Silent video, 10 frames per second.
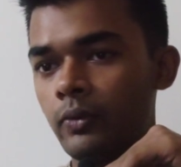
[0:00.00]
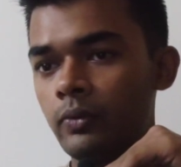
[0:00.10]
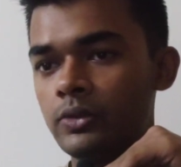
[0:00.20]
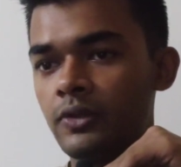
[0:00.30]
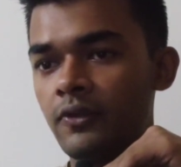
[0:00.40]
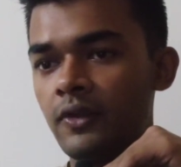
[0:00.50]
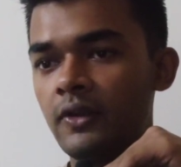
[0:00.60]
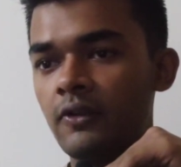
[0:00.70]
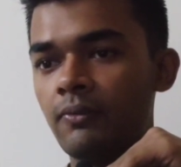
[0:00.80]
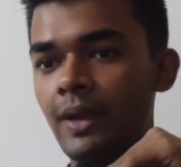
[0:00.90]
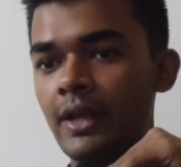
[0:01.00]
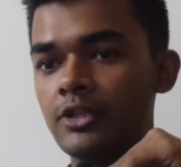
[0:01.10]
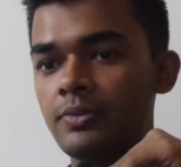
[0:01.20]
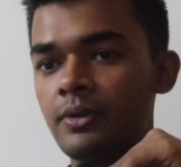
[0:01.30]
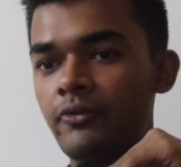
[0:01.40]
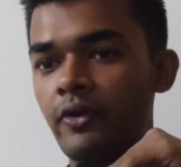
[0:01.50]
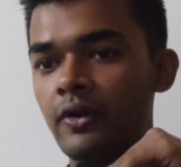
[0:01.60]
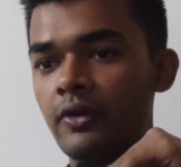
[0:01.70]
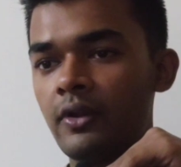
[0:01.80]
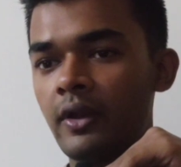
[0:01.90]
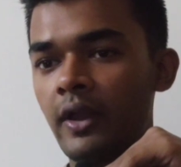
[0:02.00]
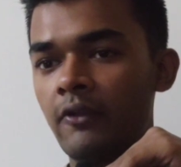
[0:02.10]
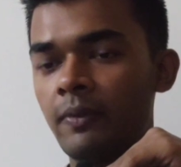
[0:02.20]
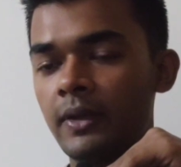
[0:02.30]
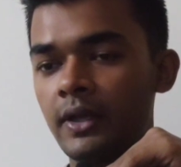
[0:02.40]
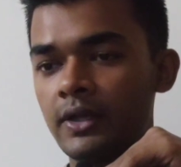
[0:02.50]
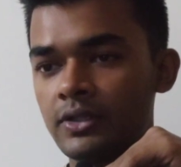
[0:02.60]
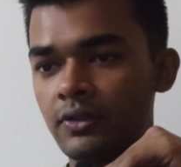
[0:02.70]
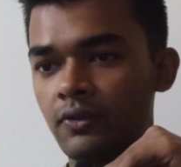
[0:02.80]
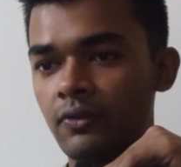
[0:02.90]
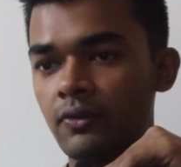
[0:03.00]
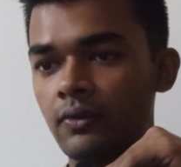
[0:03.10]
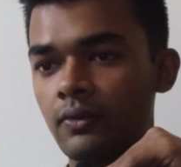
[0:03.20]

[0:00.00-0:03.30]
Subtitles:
which signals management further expectations.